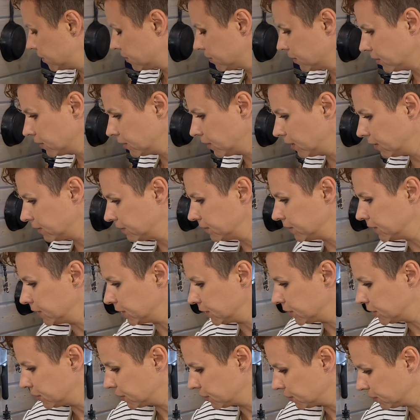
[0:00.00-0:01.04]
will love these
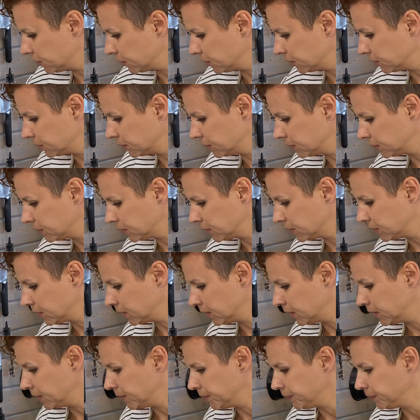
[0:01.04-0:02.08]
too.
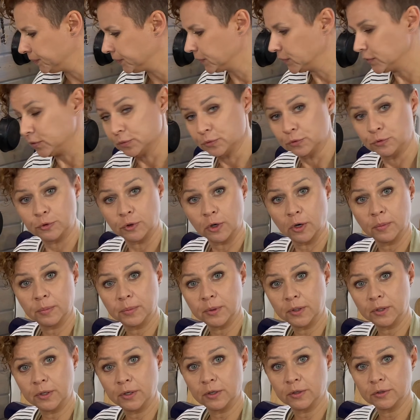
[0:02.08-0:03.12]
Do
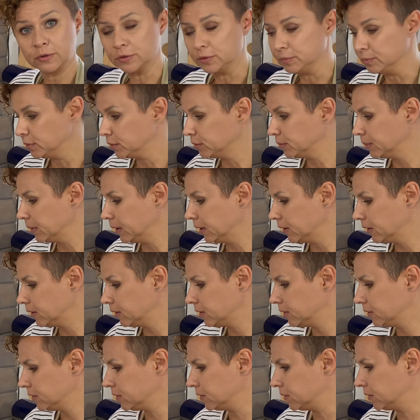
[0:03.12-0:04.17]
strawberries or
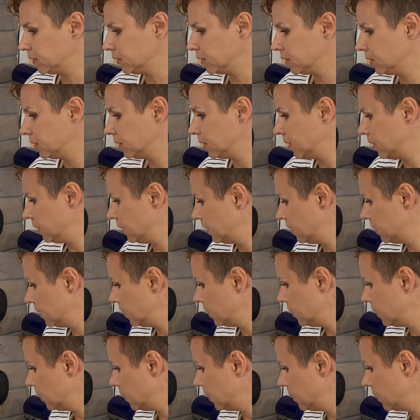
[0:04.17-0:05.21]
blueberries or
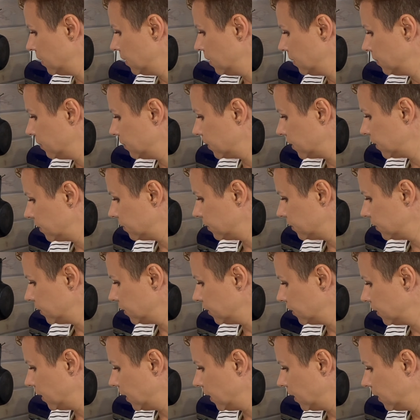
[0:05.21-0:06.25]
whatever you
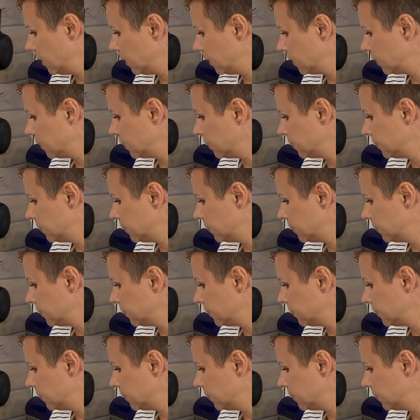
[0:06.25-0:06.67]
like.